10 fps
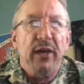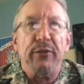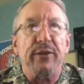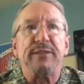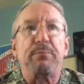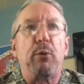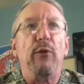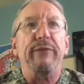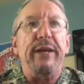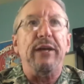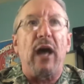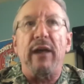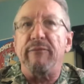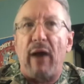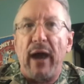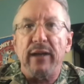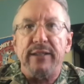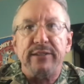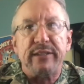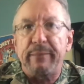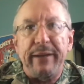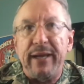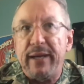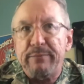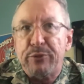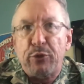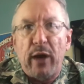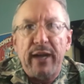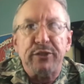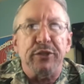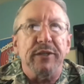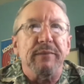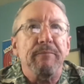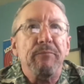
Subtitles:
thus proving nonviolence to be an abstraction.